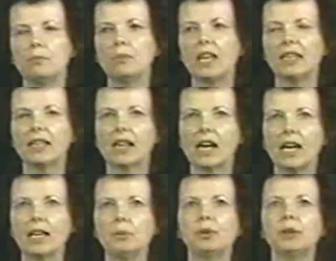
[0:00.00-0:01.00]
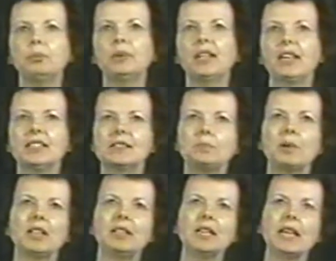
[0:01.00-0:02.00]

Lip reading: making hybrid plants by